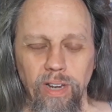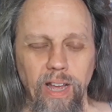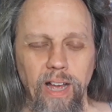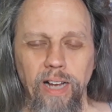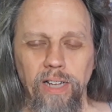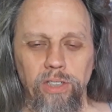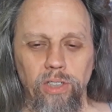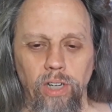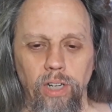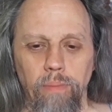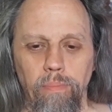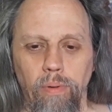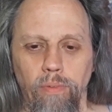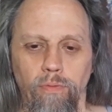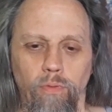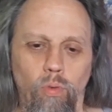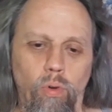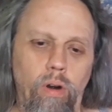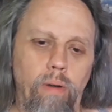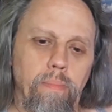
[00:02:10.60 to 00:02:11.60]
Excellent
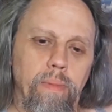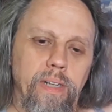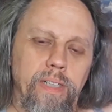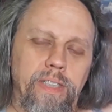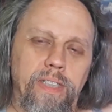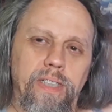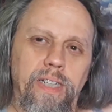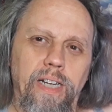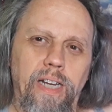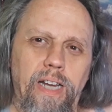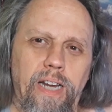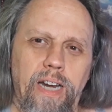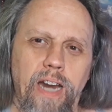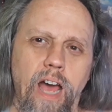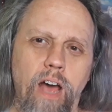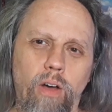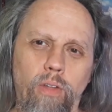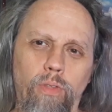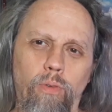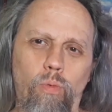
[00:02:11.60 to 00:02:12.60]
performance.
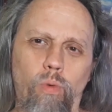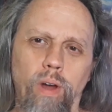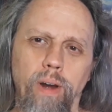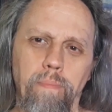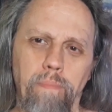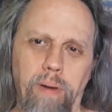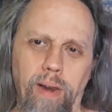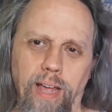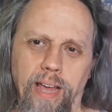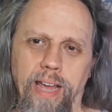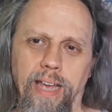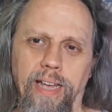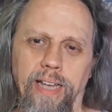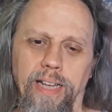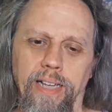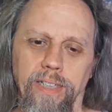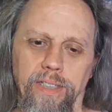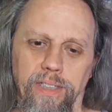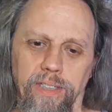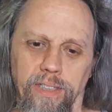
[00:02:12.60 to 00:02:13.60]
Now, the one playing
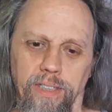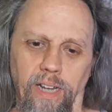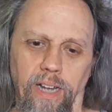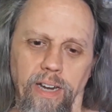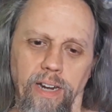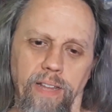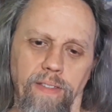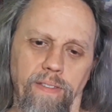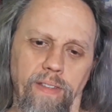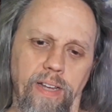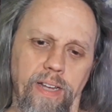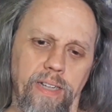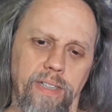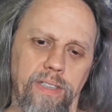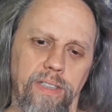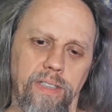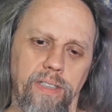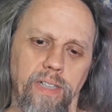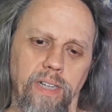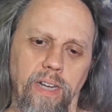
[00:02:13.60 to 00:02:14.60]
his son in
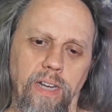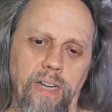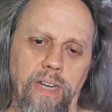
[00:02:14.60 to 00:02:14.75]
this